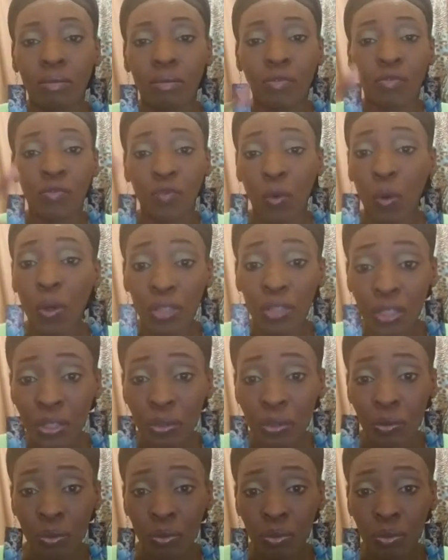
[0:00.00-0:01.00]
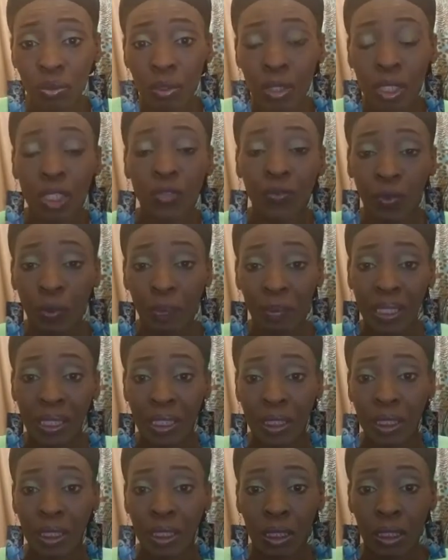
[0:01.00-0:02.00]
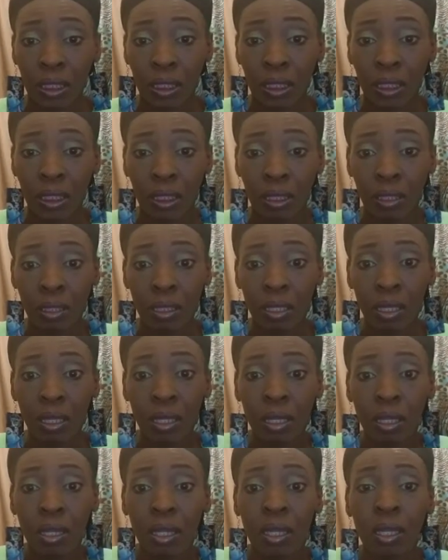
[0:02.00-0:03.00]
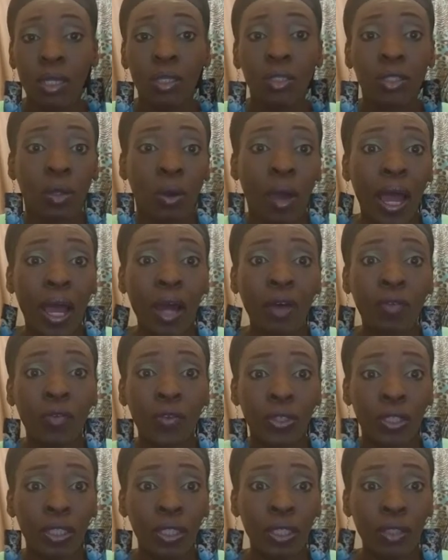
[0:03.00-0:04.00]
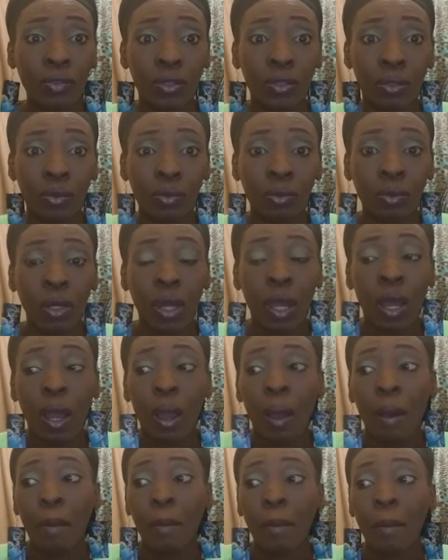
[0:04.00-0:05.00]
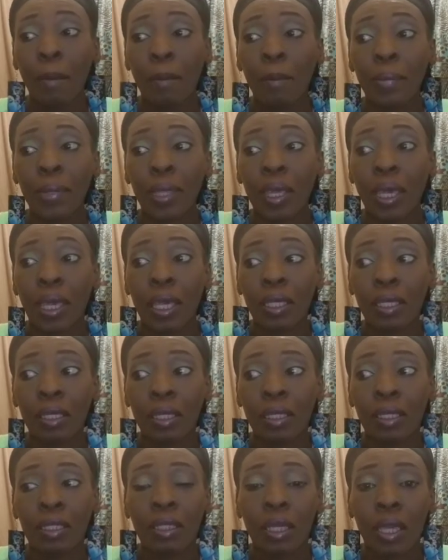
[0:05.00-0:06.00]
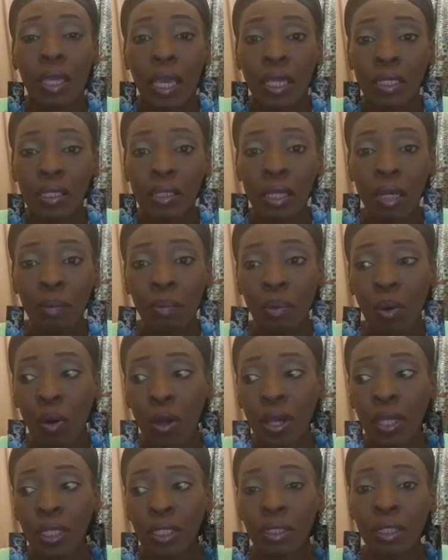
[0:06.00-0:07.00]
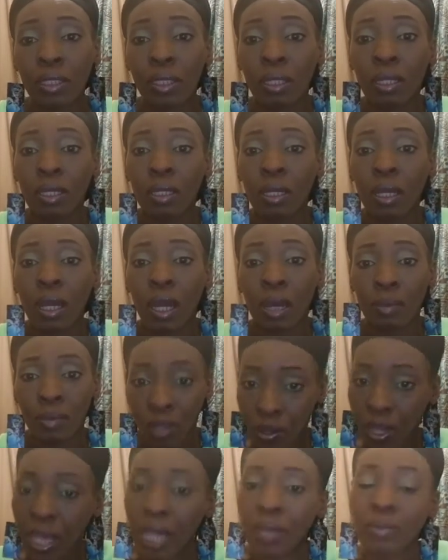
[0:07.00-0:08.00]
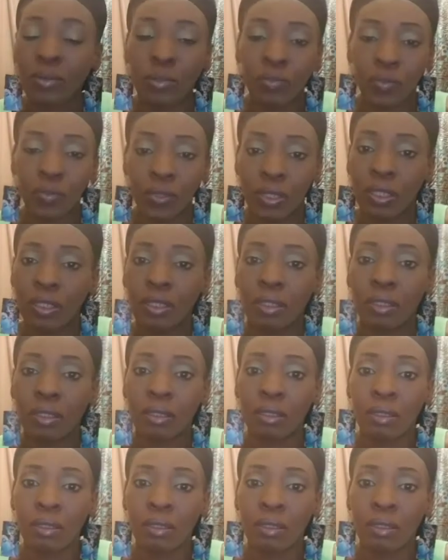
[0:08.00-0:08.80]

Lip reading: for you. It's for me. So I'll forgive you. And at some point, I'm going to have to forget.